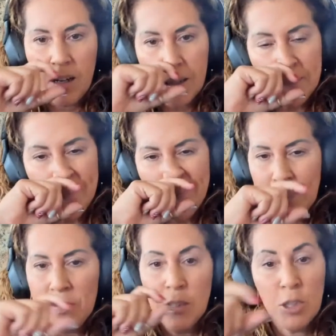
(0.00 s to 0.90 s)

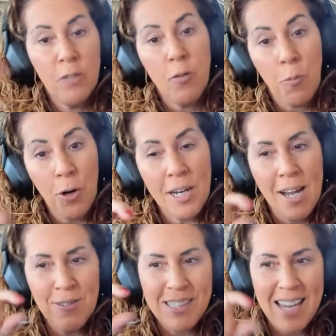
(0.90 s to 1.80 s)
it's good for
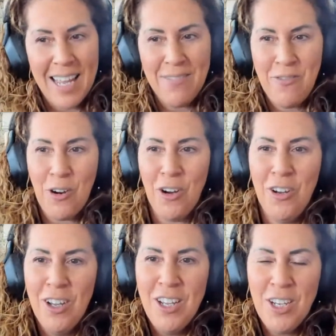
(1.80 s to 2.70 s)
workouts and for
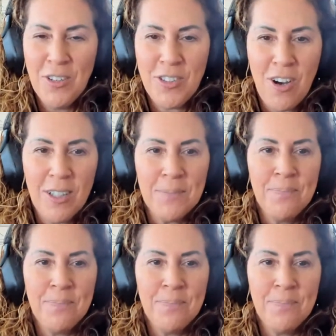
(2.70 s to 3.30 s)
your dog.